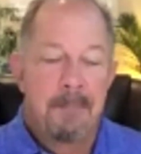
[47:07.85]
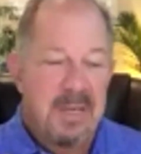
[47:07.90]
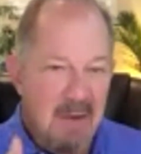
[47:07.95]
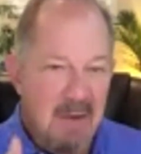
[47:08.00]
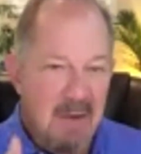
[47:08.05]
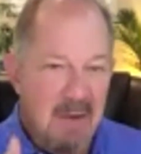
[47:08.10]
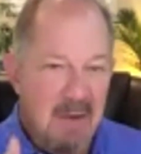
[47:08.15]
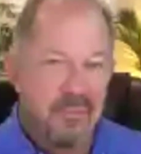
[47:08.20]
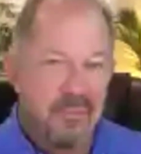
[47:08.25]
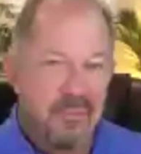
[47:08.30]

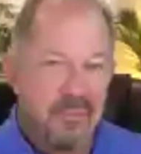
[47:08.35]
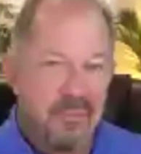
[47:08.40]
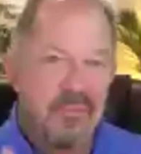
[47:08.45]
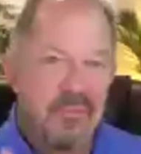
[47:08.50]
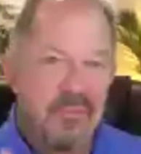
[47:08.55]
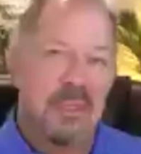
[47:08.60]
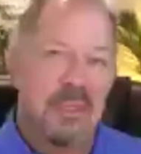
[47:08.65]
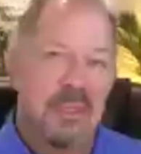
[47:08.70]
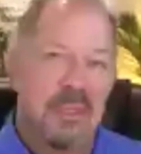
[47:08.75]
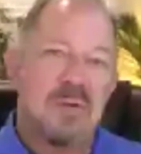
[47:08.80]
but
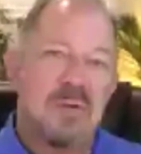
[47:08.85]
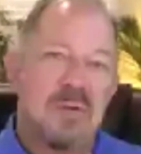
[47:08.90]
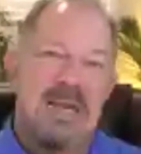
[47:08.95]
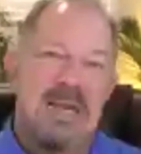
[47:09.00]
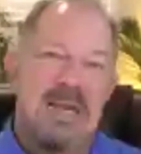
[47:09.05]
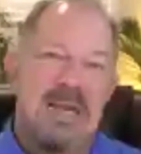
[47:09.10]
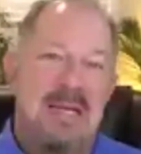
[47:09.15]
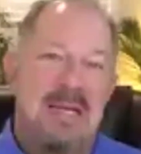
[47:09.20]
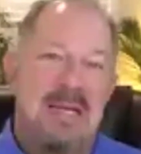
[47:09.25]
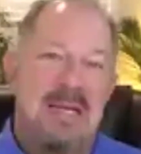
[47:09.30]
everything you
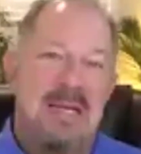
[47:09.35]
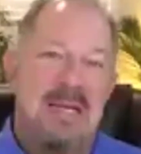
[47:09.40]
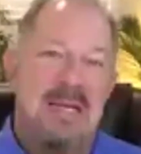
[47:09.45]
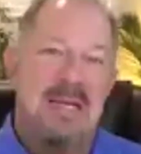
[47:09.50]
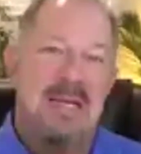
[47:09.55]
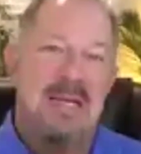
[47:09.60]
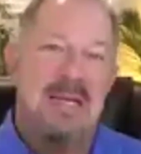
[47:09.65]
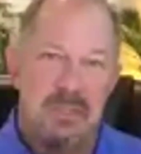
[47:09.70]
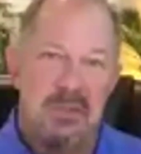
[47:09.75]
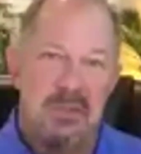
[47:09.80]
need is
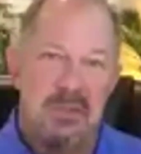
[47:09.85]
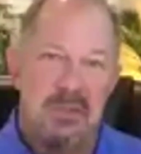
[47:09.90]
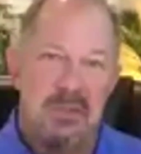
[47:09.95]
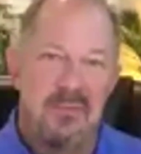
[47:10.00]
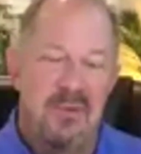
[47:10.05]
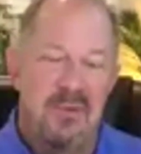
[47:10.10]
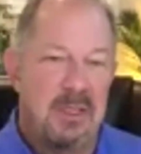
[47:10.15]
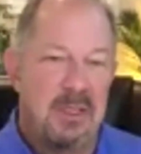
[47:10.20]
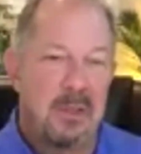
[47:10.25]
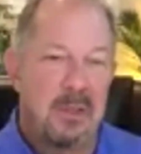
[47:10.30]
in a
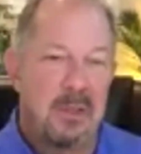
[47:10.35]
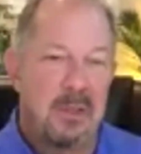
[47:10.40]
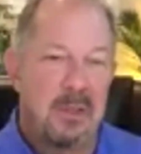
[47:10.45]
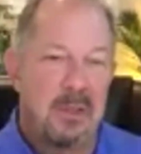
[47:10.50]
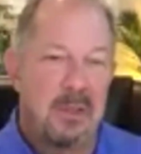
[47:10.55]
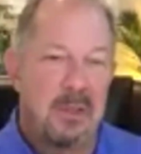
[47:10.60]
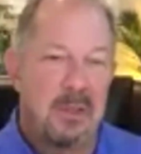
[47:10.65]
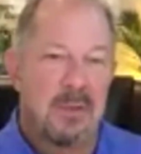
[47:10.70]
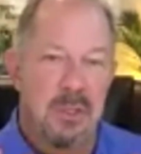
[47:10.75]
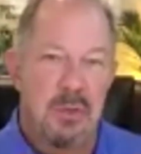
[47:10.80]
YouTube
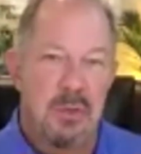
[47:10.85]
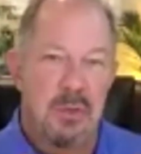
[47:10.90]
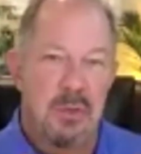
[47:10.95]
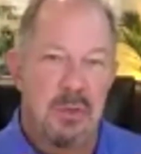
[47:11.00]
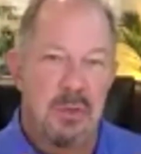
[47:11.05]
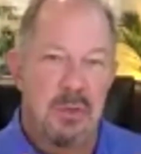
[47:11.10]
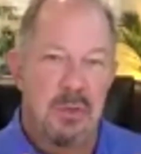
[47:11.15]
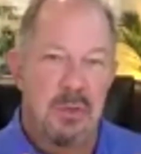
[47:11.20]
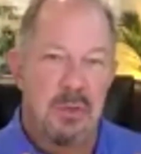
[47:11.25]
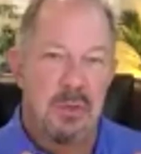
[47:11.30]
video that you can